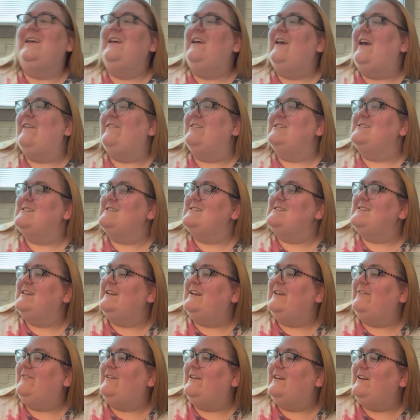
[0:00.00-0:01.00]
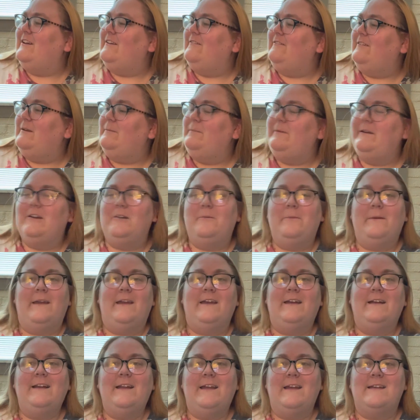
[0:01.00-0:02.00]
Ever since then I've wanted to read Peter
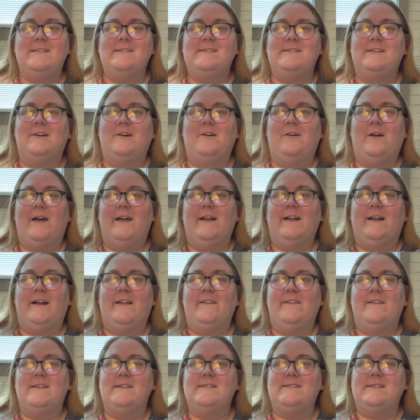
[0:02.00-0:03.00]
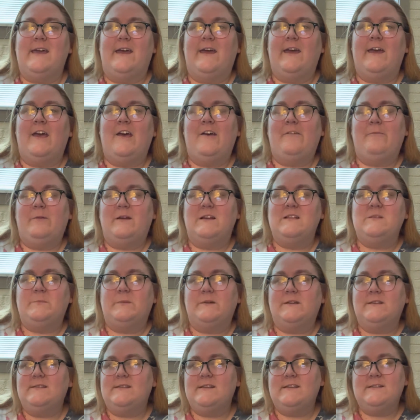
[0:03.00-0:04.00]
Pan, and so I got this at Half Price
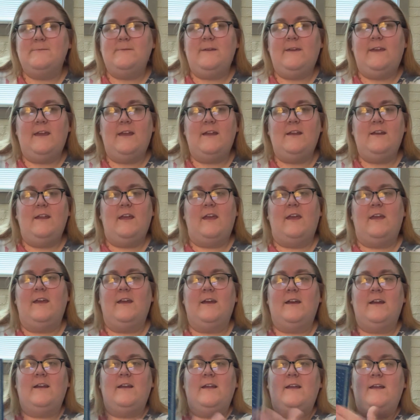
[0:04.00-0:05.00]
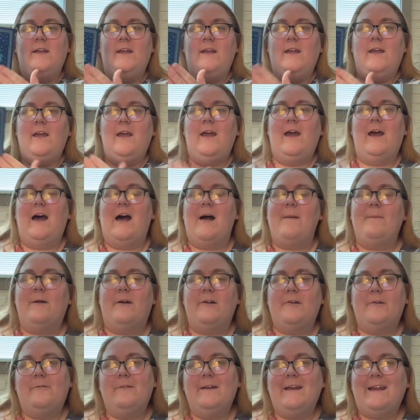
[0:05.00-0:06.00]
Books last weekend, and I'm
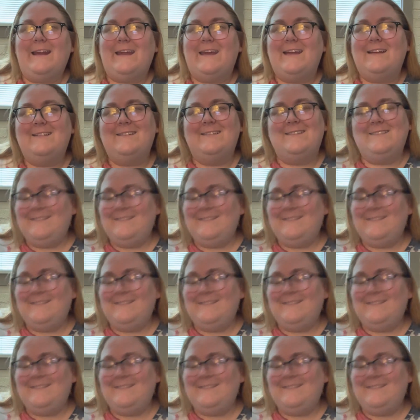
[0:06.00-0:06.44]
going to read it.